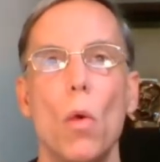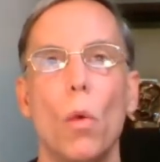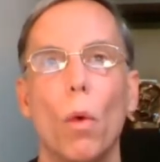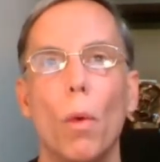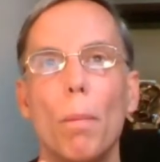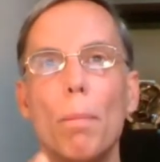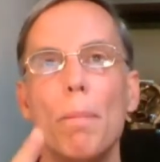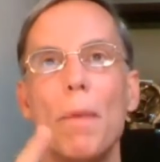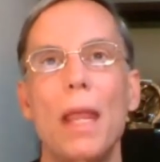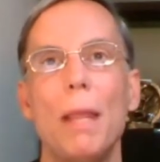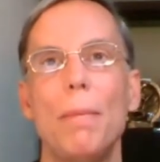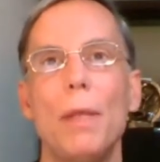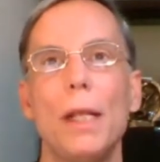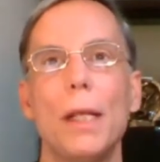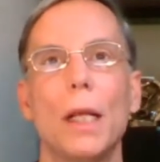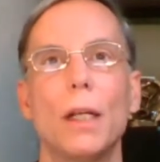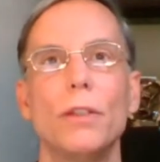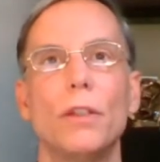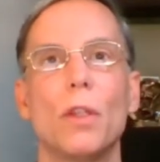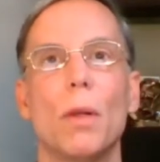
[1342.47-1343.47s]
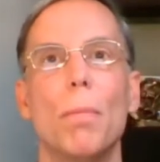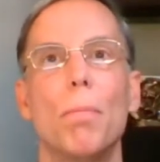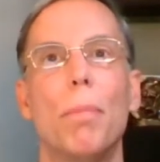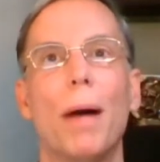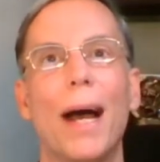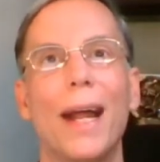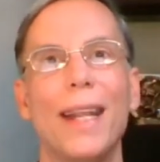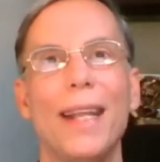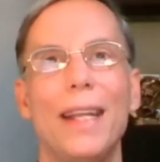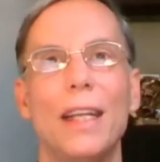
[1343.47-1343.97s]
Well, maybe because their
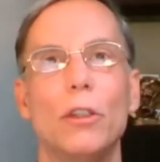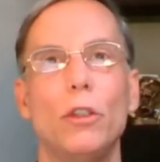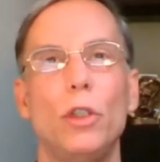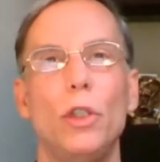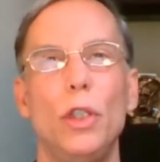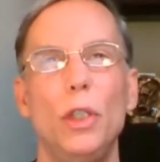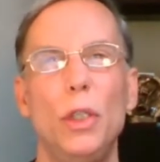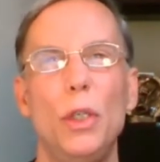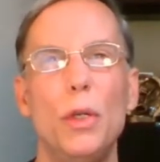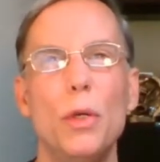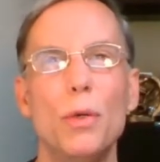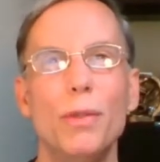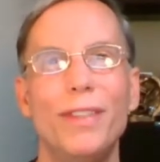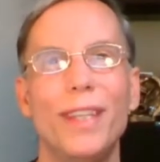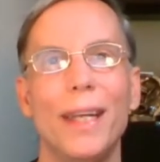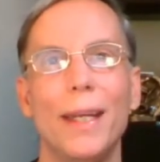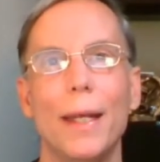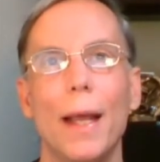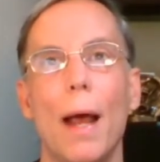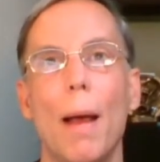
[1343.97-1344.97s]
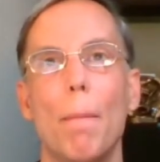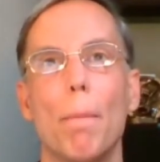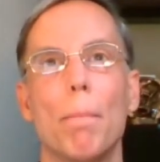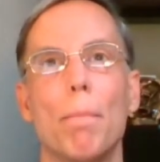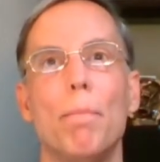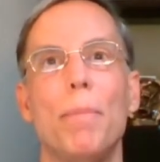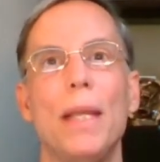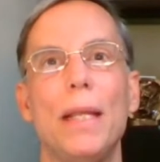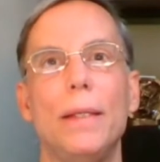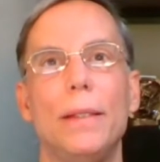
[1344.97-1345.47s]
body is using up
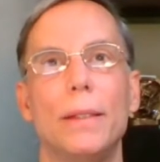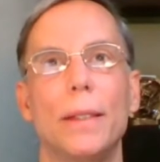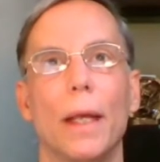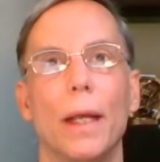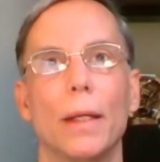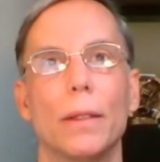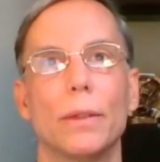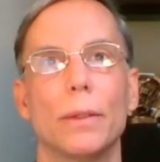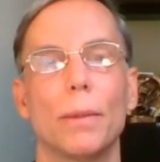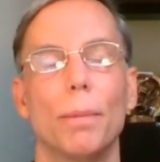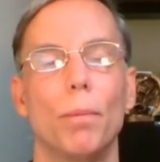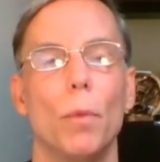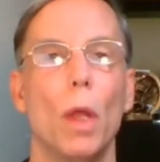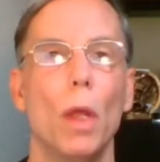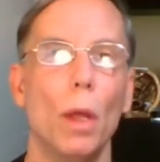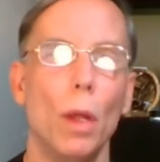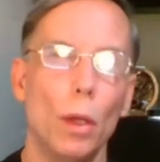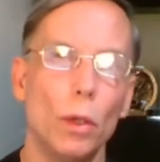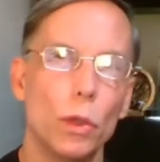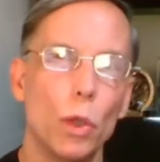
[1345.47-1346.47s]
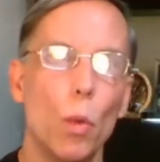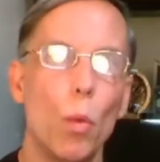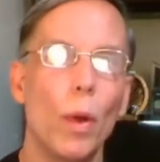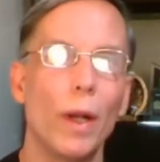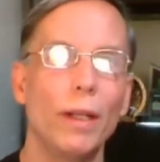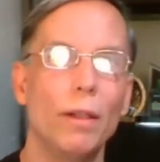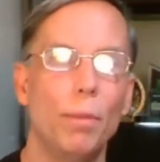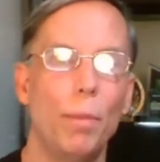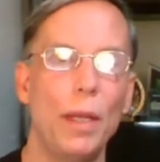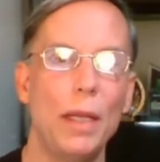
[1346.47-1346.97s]
B six. So what
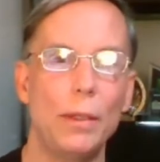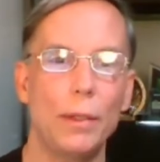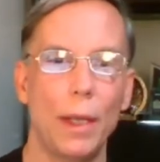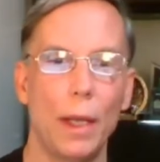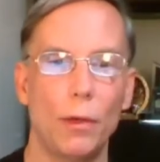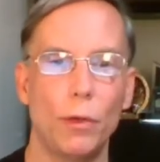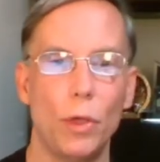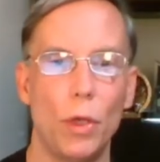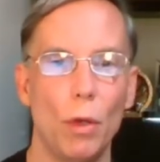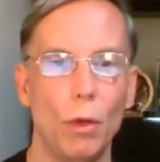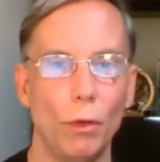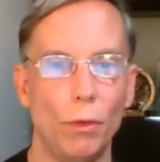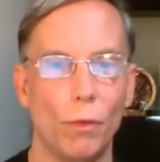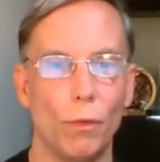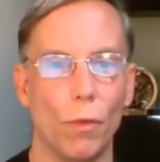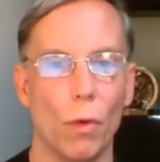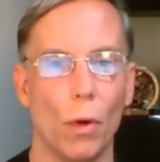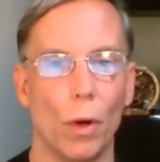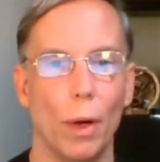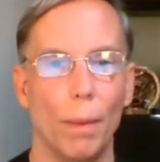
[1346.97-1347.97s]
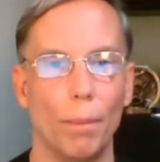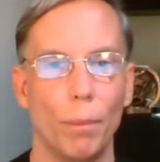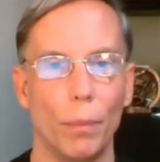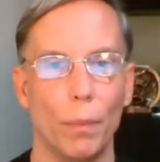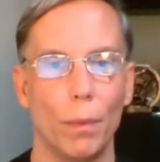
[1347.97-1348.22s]
is B six used for?